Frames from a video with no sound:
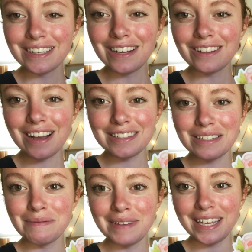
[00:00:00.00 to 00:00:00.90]
a lot
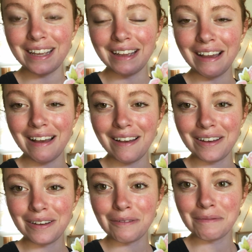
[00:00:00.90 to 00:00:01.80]
to me.
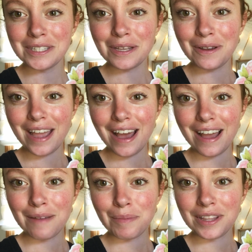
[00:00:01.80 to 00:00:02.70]
Um, so yeah,
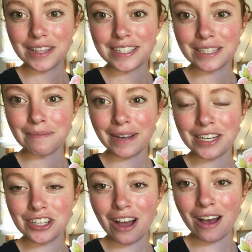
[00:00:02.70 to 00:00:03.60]
I put these in my
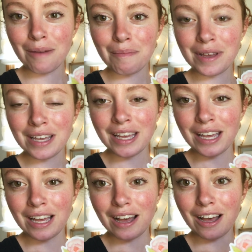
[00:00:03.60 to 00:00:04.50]
shop.
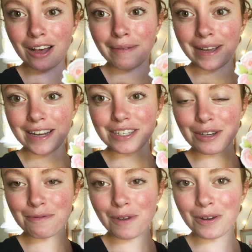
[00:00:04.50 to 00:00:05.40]
Um, I, I
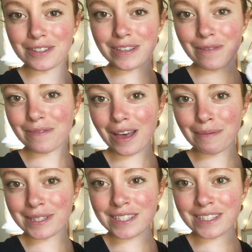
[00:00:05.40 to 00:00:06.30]
took photos of them
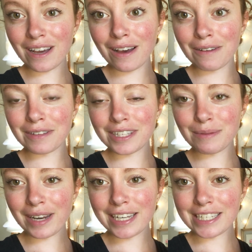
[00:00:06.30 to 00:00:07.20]
and stuff. That's
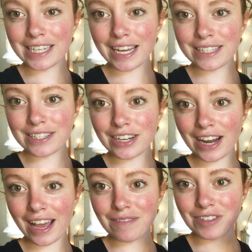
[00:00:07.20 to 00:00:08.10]
what I did yesterday
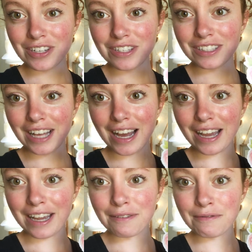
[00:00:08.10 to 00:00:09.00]
after the
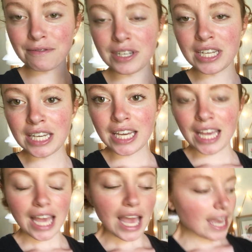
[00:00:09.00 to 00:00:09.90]
live.
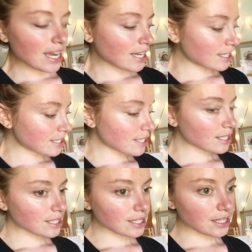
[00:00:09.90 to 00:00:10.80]
And
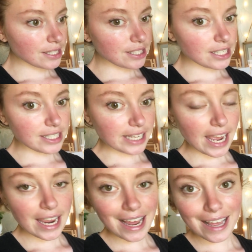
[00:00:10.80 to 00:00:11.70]

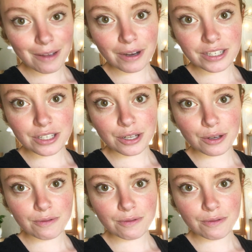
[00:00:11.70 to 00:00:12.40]
today I want to